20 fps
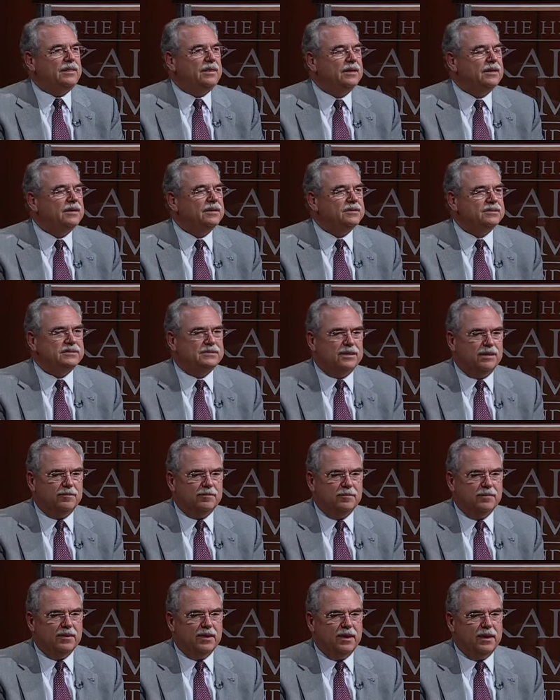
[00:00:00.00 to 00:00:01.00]
think it's,
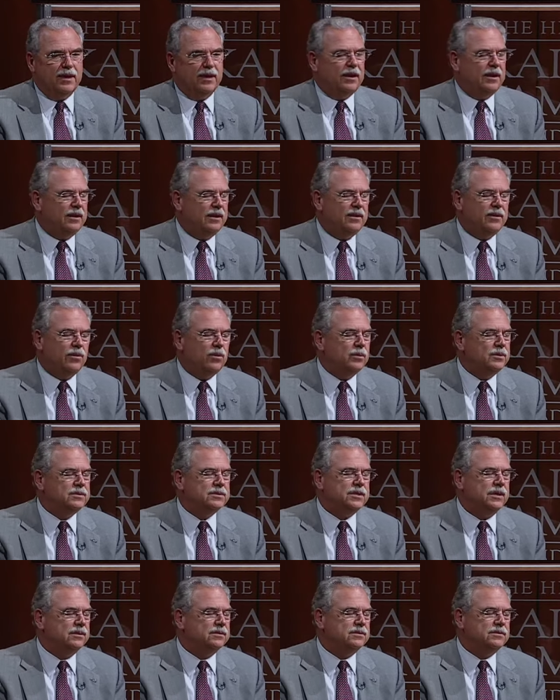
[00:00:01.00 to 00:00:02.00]
and it always
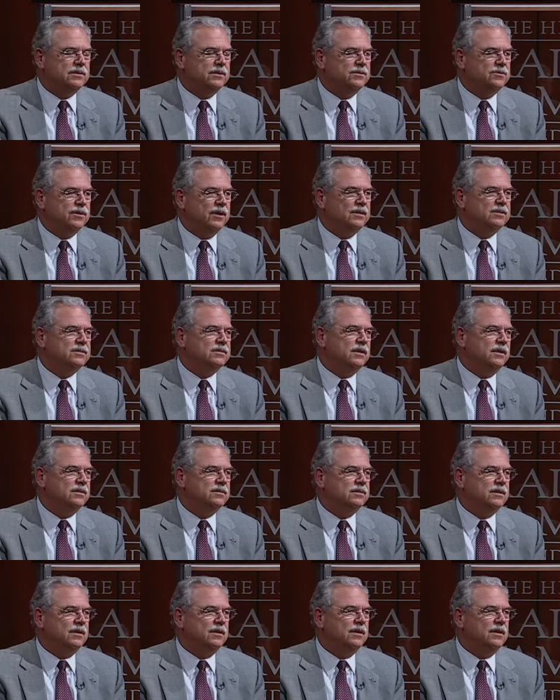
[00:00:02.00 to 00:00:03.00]
gets addressed
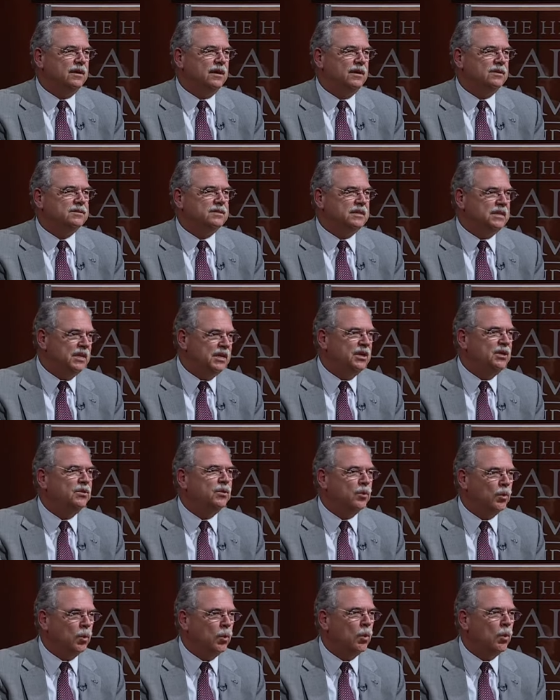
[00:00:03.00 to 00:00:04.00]
as an
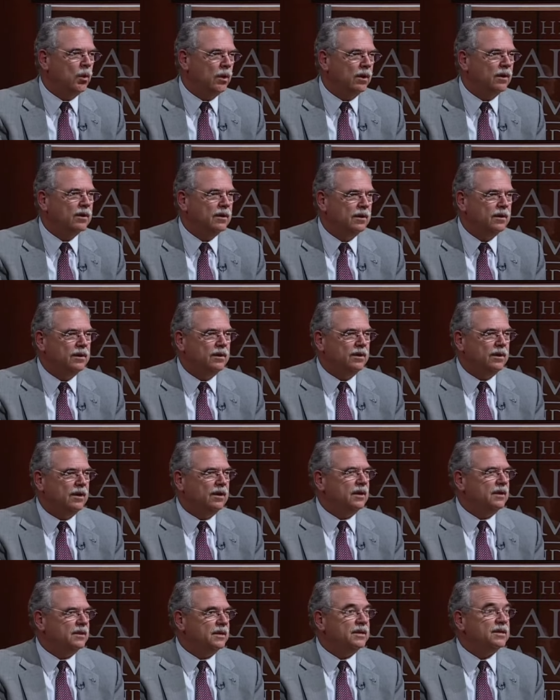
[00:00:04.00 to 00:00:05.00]
either or,
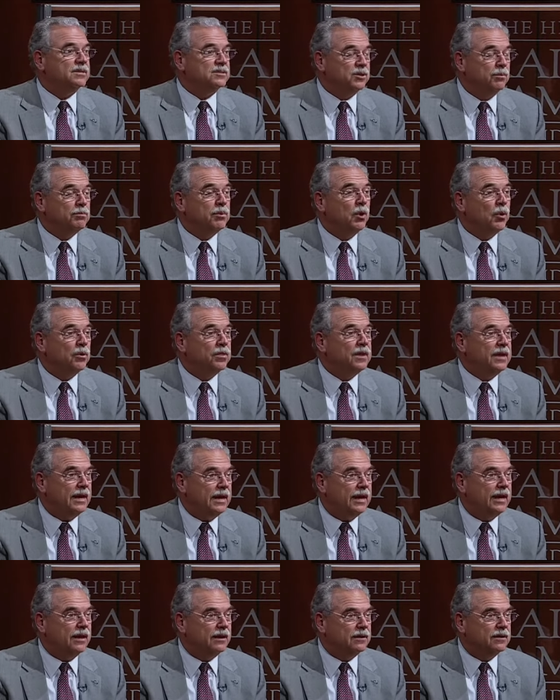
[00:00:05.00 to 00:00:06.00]
and I think it's a both
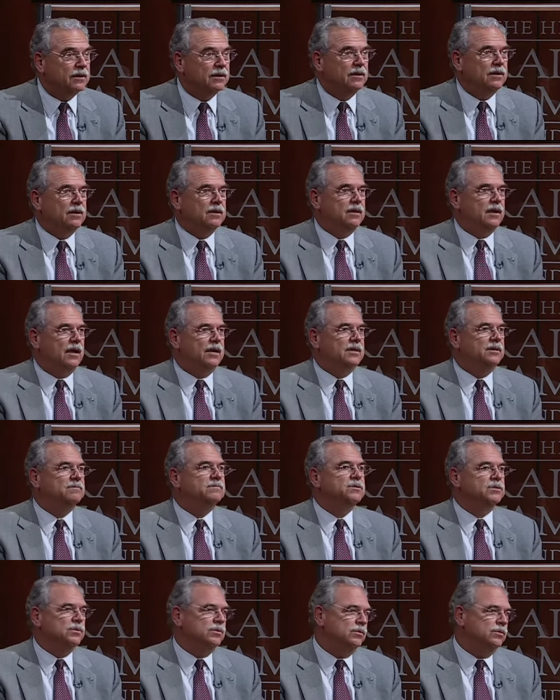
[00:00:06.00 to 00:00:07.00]
and kind of
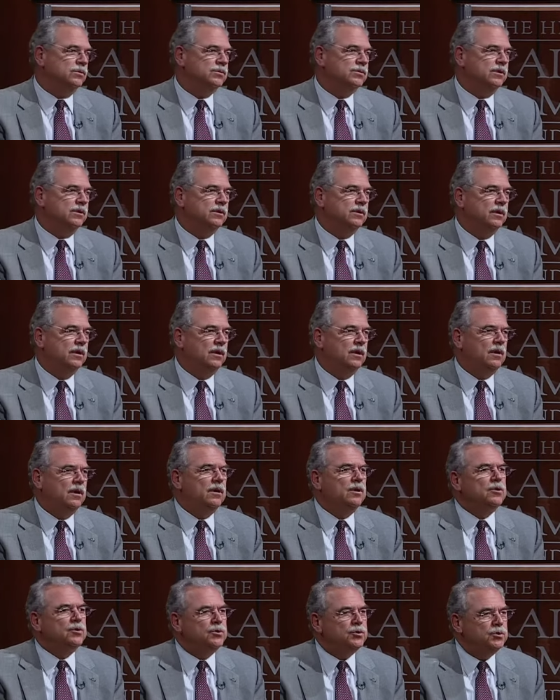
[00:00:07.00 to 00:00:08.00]
solution.
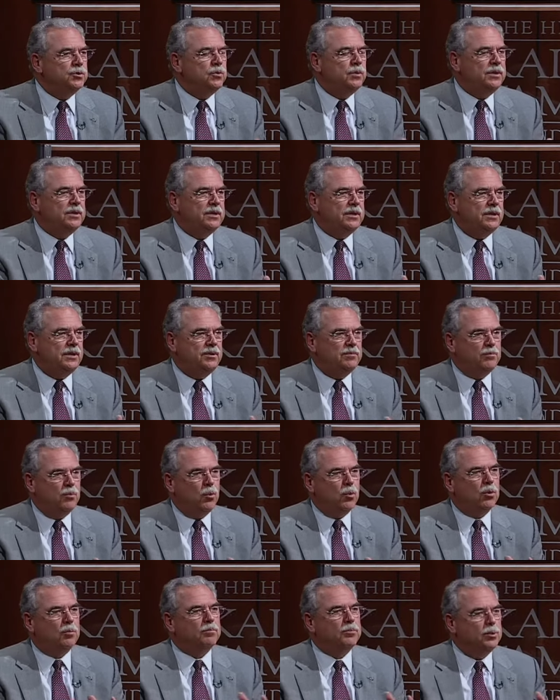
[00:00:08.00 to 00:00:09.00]
Do we need
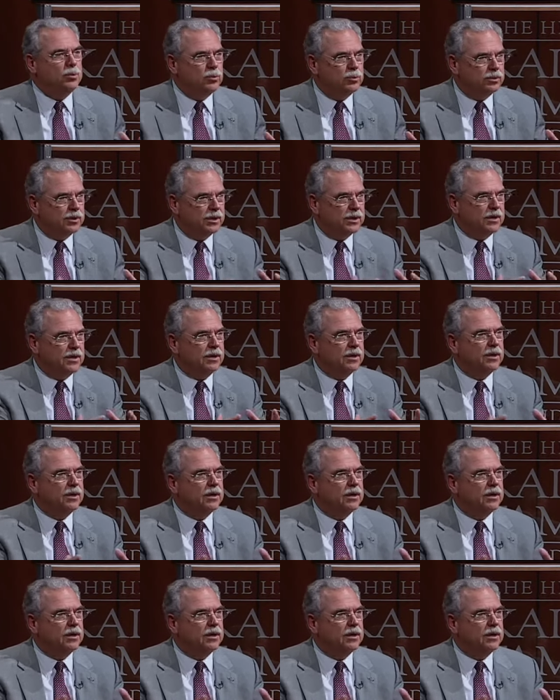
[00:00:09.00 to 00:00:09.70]
more pooling